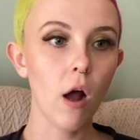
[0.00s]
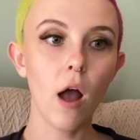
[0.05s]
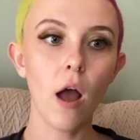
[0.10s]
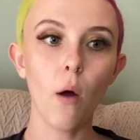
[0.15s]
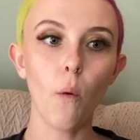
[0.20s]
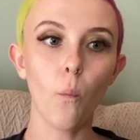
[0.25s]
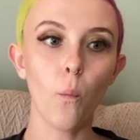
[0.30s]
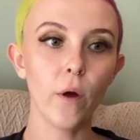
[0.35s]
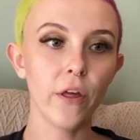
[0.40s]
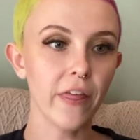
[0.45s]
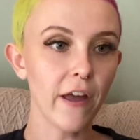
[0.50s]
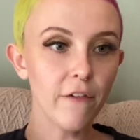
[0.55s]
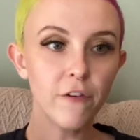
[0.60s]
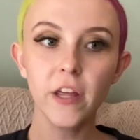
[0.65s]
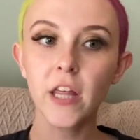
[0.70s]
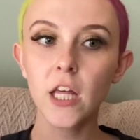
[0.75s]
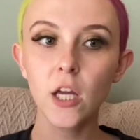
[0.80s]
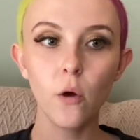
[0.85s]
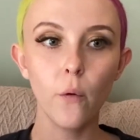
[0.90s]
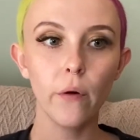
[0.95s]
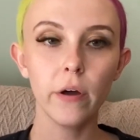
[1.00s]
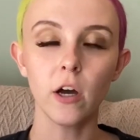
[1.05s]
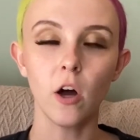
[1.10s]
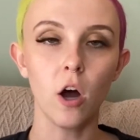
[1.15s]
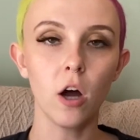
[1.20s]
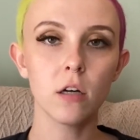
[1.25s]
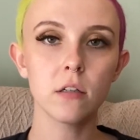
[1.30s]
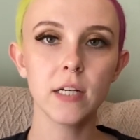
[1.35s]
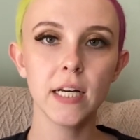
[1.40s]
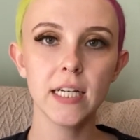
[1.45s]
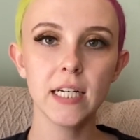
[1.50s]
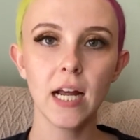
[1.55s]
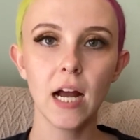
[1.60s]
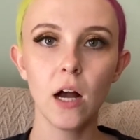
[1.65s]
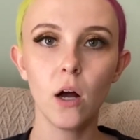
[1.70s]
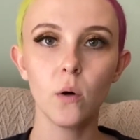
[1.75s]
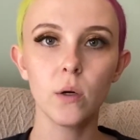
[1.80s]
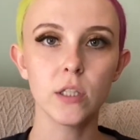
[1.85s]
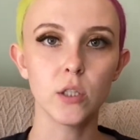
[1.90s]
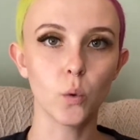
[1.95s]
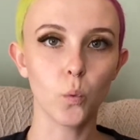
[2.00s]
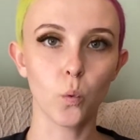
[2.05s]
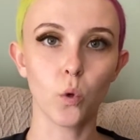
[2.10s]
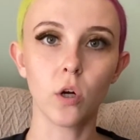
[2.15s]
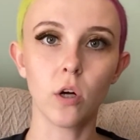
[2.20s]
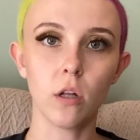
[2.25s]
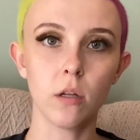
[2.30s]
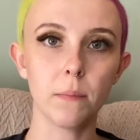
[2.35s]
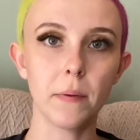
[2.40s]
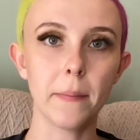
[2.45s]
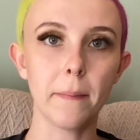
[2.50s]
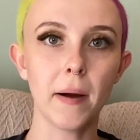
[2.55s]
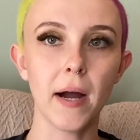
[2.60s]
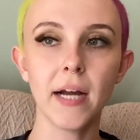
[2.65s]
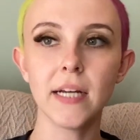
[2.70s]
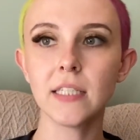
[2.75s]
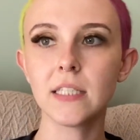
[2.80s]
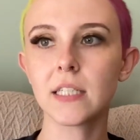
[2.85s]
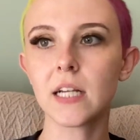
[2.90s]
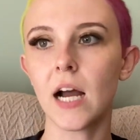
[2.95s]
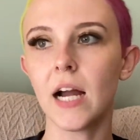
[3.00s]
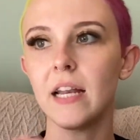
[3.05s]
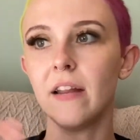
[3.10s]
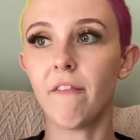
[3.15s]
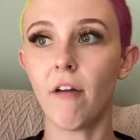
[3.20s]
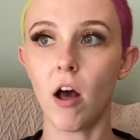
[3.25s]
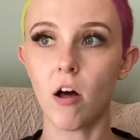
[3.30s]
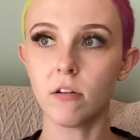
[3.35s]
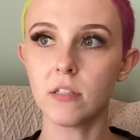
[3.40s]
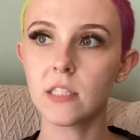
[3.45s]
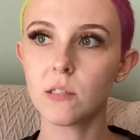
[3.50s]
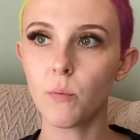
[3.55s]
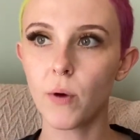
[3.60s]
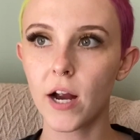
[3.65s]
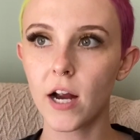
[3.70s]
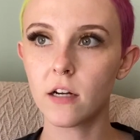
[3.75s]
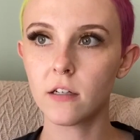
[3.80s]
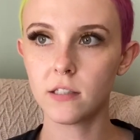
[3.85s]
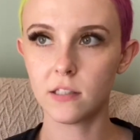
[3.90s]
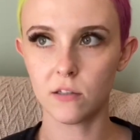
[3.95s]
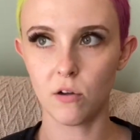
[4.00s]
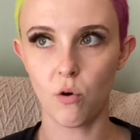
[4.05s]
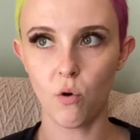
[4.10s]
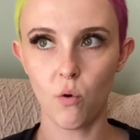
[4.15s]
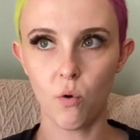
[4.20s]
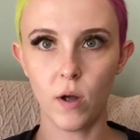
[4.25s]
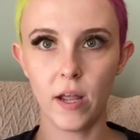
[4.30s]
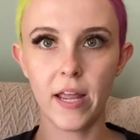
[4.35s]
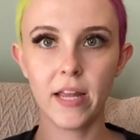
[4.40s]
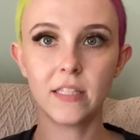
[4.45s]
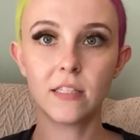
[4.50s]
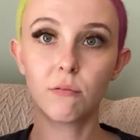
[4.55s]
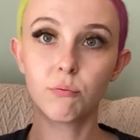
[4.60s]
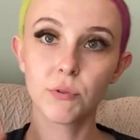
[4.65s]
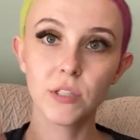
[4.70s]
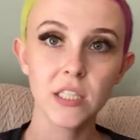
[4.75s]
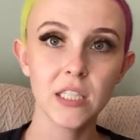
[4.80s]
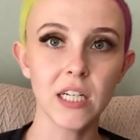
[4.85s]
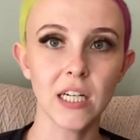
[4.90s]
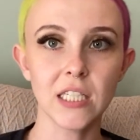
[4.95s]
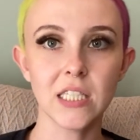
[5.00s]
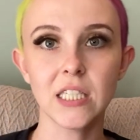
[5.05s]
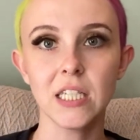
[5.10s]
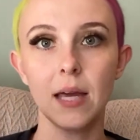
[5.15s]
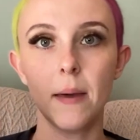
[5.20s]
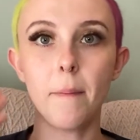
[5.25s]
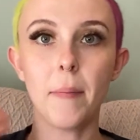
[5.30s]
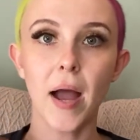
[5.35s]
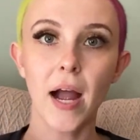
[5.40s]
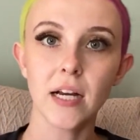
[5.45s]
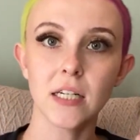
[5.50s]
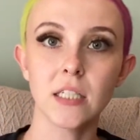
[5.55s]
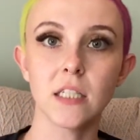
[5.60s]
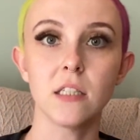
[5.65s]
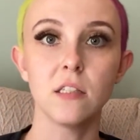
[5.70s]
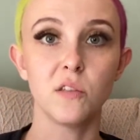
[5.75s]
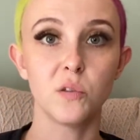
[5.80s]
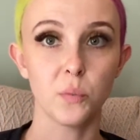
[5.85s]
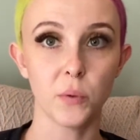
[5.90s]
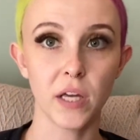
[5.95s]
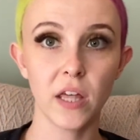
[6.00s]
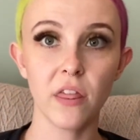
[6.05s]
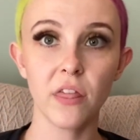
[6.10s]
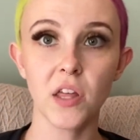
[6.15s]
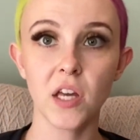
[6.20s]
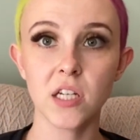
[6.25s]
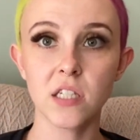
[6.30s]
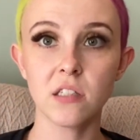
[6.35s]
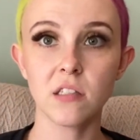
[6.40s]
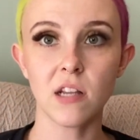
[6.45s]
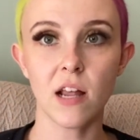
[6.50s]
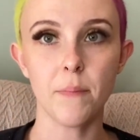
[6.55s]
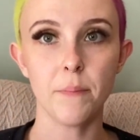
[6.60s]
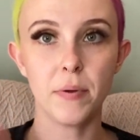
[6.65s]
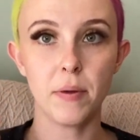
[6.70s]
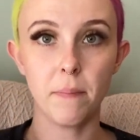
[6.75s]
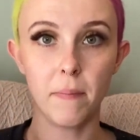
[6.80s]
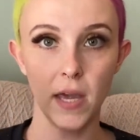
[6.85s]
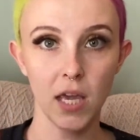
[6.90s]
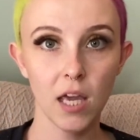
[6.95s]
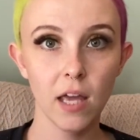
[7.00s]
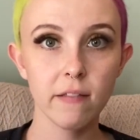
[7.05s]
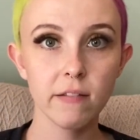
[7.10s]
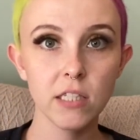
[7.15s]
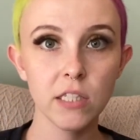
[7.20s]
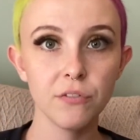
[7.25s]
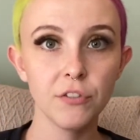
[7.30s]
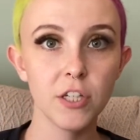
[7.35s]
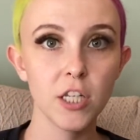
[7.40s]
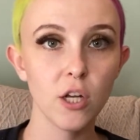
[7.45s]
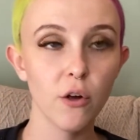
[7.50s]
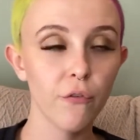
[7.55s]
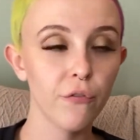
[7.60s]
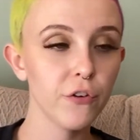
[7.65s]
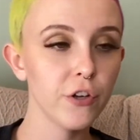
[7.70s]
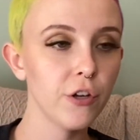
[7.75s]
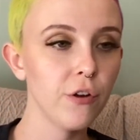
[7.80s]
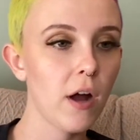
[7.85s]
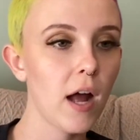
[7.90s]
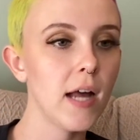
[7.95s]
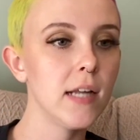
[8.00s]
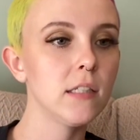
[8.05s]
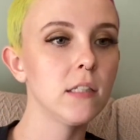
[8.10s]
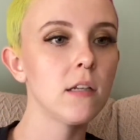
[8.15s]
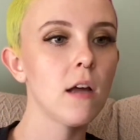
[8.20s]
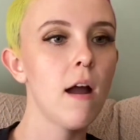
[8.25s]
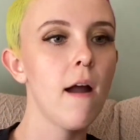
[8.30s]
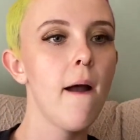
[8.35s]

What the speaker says: with everything going on right now in the world, my mind is kind of elsewhere, so it's really nice to get back into the swing of things and be making this video for you guys.